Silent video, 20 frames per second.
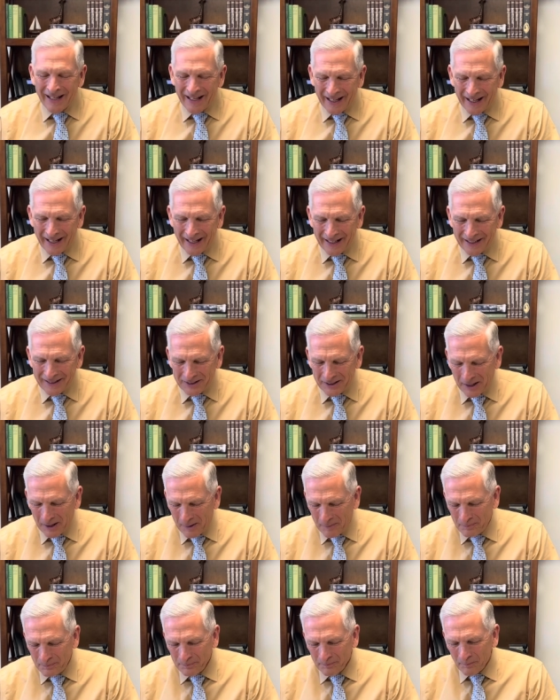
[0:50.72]
and
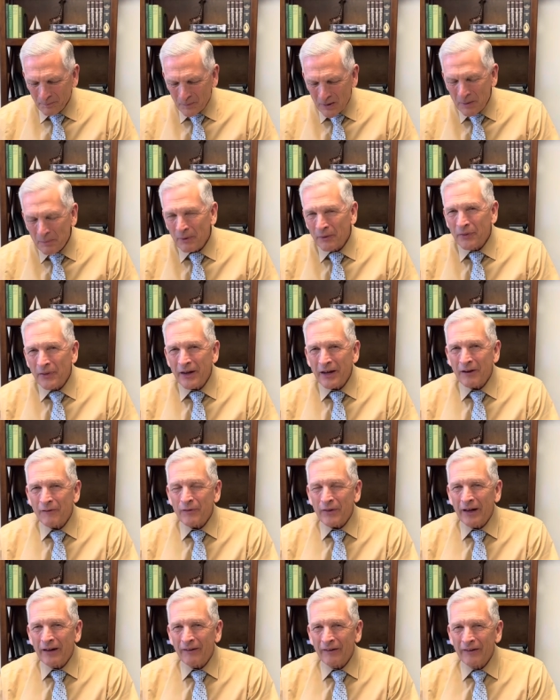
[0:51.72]
um, people think if
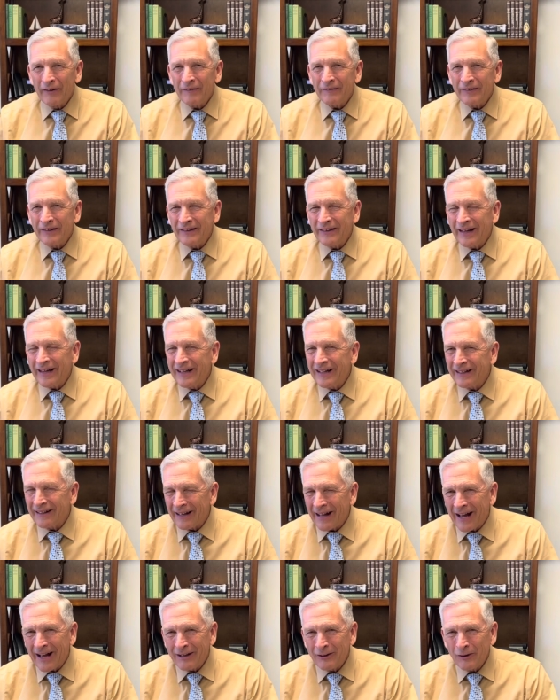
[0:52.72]
they uh, they get
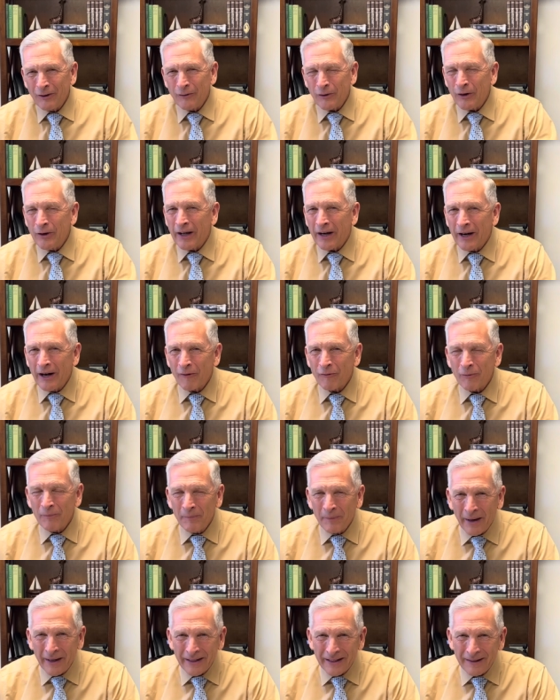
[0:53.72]
lied to, if you get enough
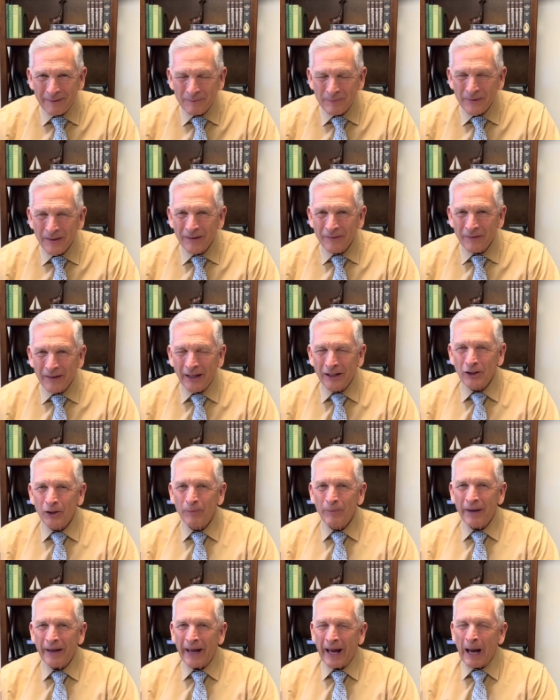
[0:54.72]
money, then you'll
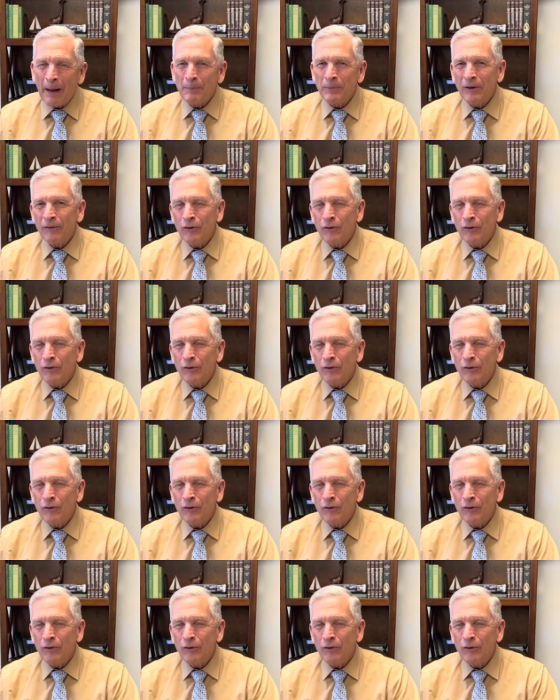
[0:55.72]
be happy.